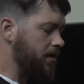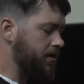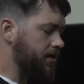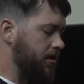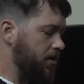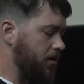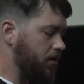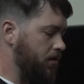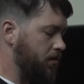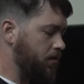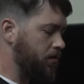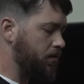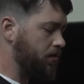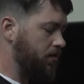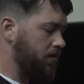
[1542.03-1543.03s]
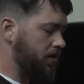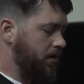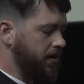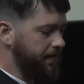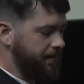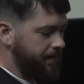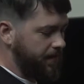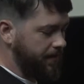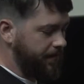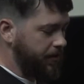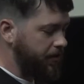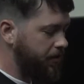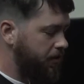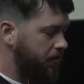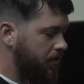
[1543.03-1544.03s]
so if, if
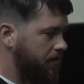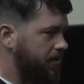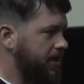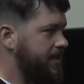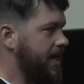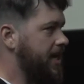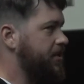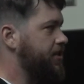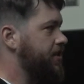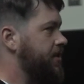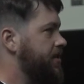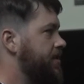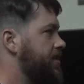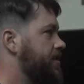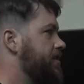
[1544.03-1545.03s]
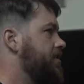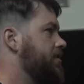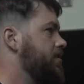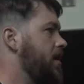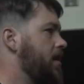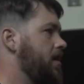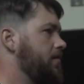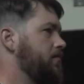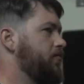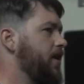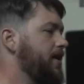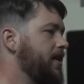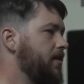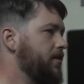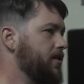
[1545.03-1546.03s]
you're new to WordPress Actions, um,
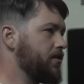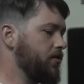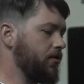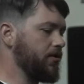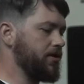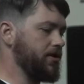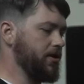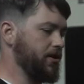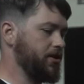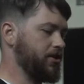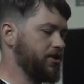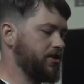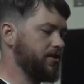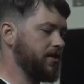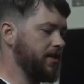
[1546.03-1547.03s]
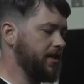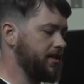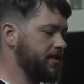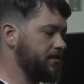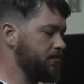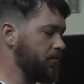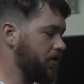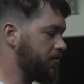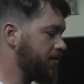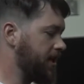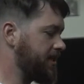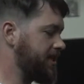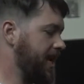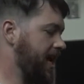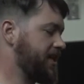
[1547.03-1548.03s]
write down this Google search. It's
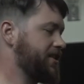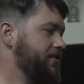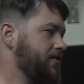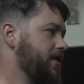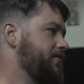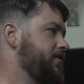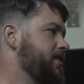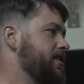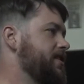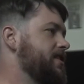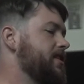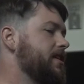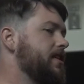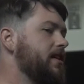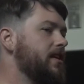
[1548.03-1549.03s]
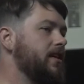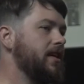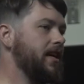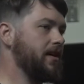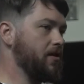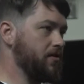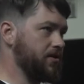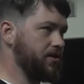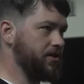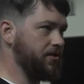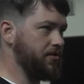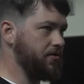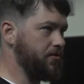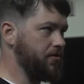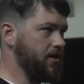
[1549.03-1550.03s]
WordPress Action Reference. It goes
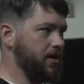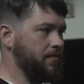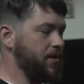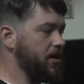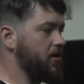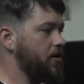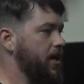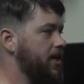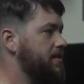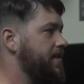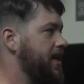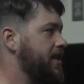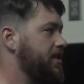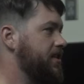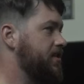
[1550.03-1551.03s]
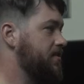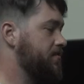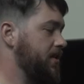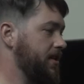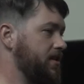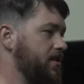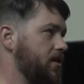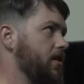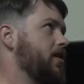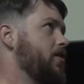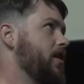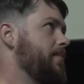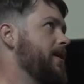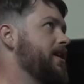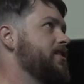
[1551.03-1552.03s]
to um, a codex page. It's, it's a
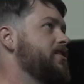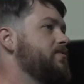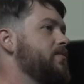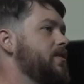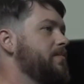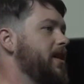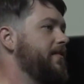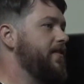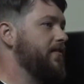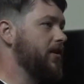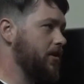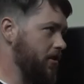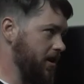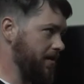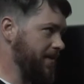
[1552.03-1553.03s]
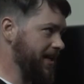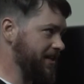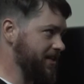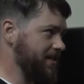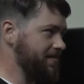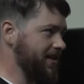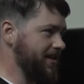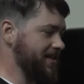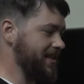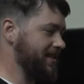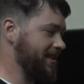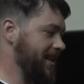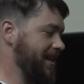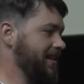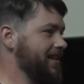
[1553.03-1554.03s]
codex page. It's one of my favorite codex pages because it
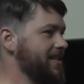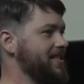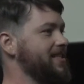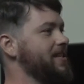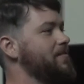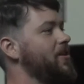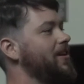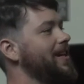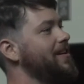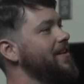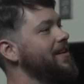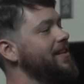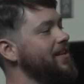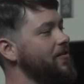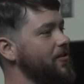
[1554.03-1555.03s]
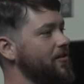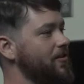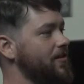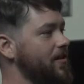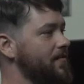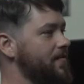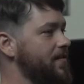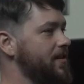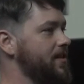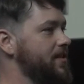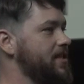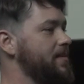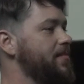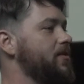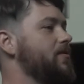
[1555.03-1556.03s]
kind of lists them all out in the order of the
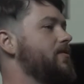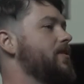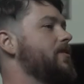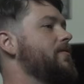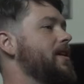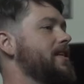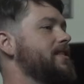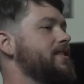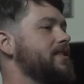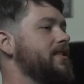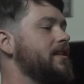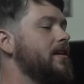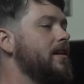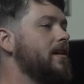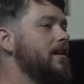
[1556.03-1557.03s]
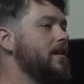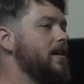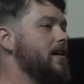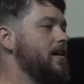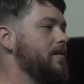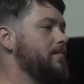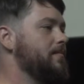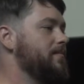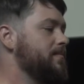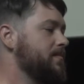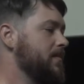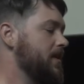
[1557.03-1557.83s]
typical requests. Um,